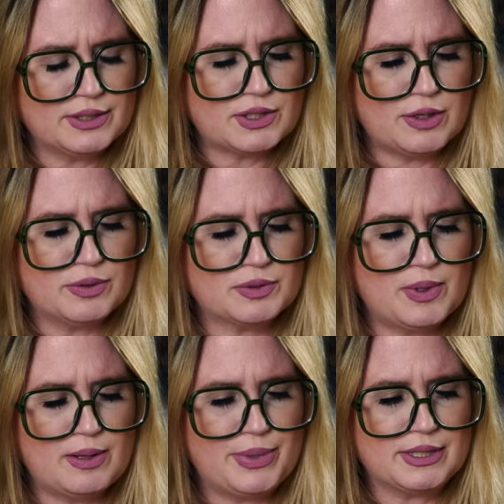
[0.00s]
It's hard to
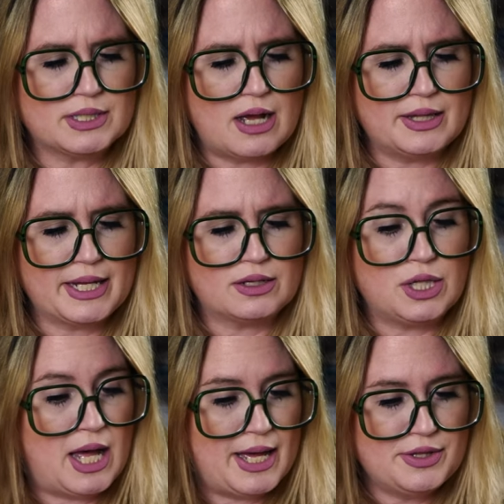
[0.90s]
explain, but it's not like
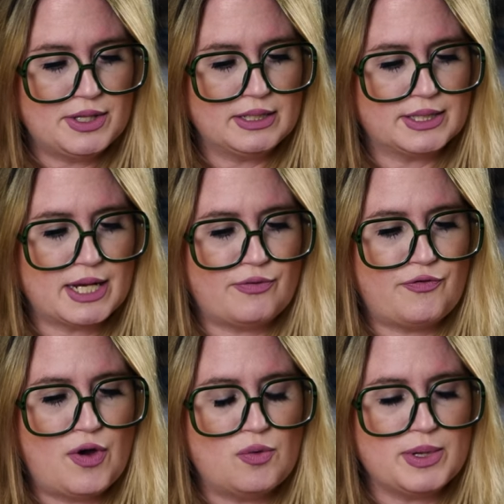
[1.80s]
cloth. It's like
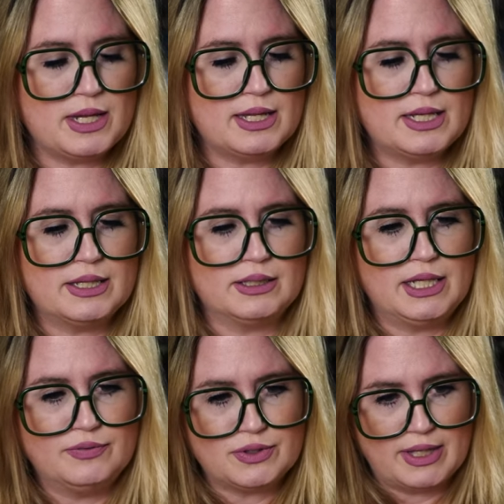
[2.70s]
foamy, and then the
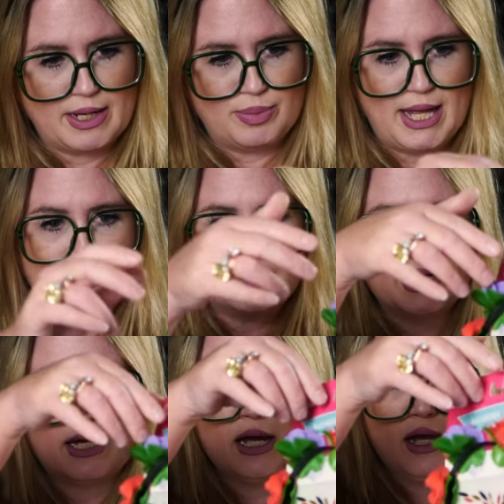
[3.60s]
leaves are like
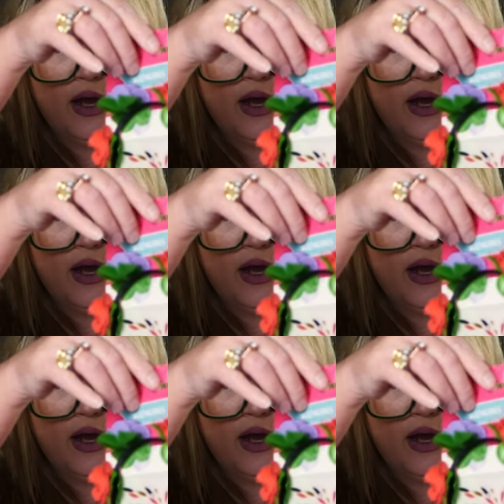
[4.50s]
plastic.